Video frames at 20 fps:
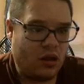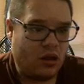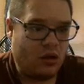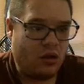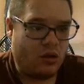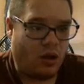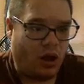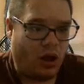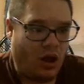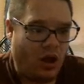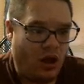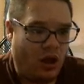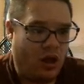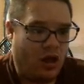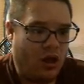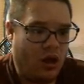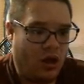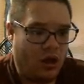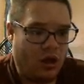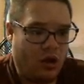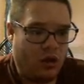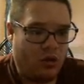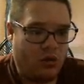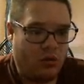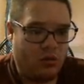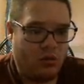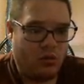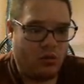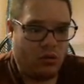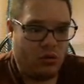Oh!
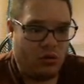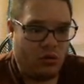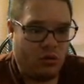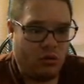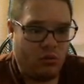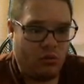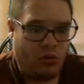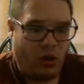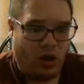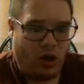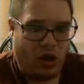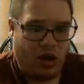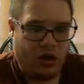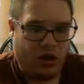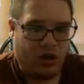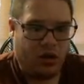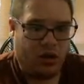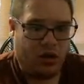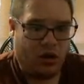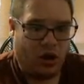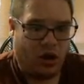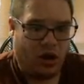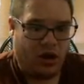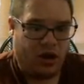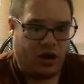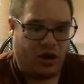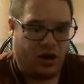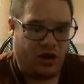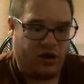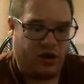What? I
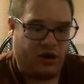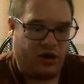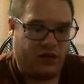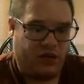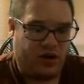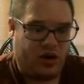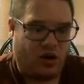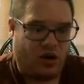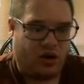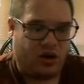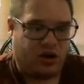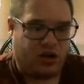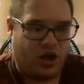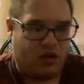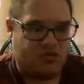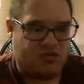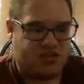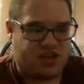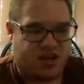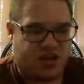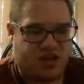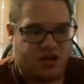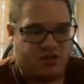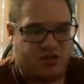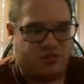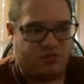heard another door closing.